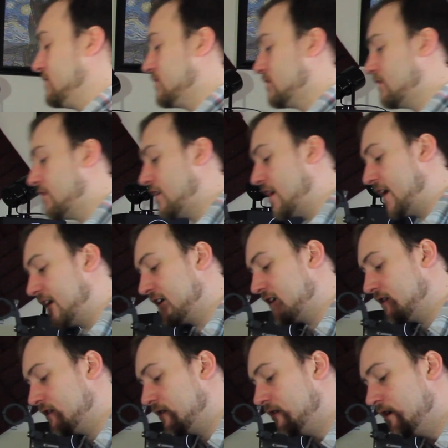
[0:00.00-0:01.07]
so that I
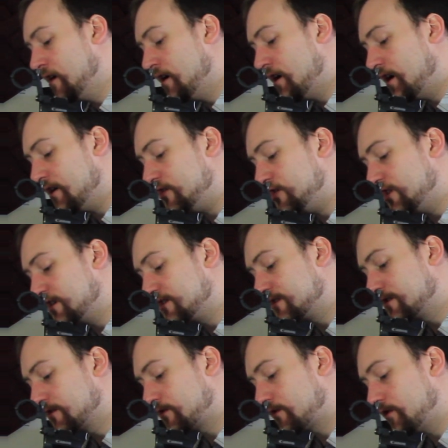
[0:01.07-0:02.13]
can adjust
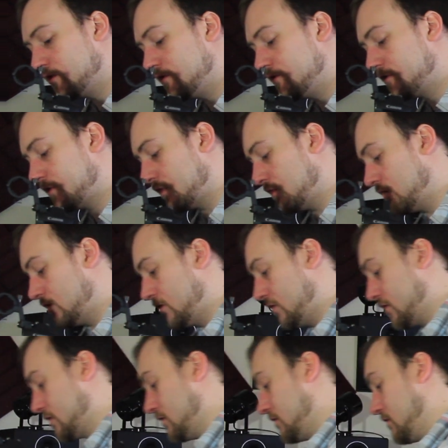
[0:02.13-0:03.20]
the grooves
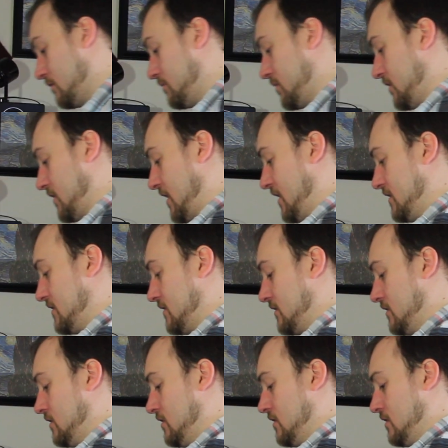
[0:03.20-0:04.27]
along the plate,
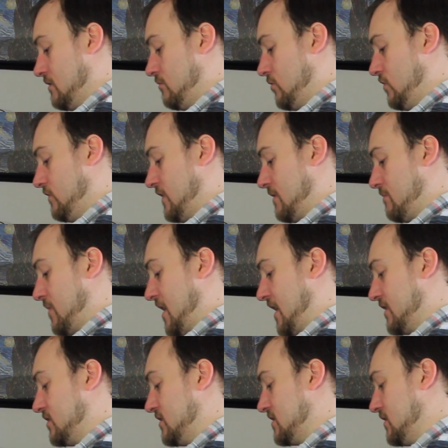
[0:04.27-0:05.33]
move that
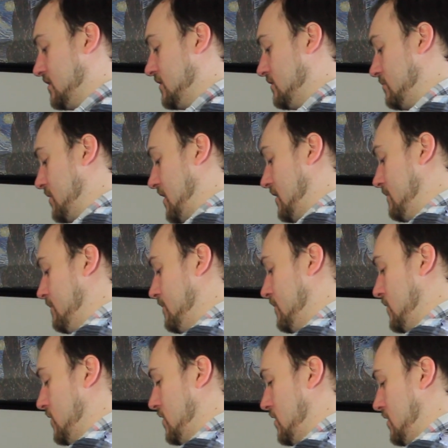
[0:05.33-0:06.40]
back just a little bit.
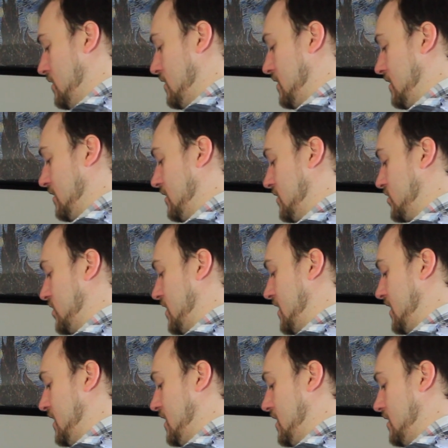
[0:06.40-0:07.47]
I'm going to try
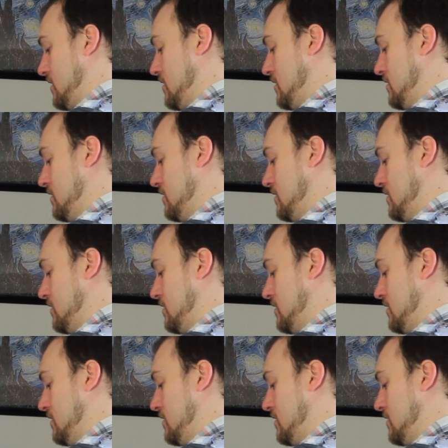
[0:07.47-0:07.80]
again.